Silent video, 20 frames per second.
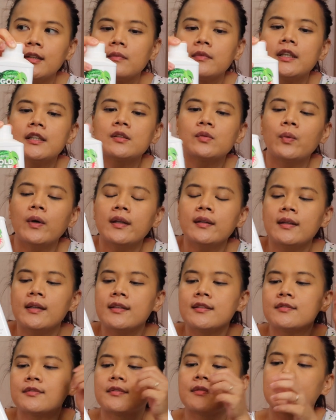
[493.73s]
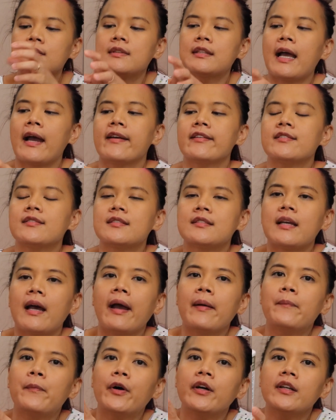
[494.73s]
This one is nice.
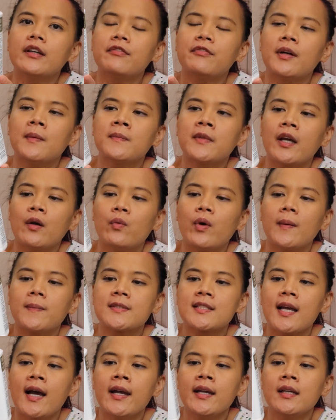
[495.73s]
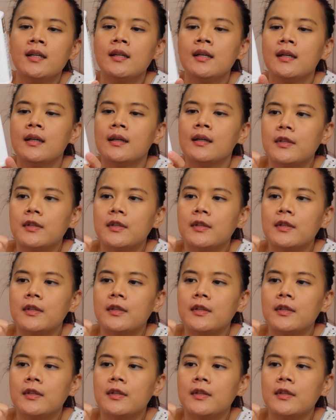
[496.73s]
I bought it from their website.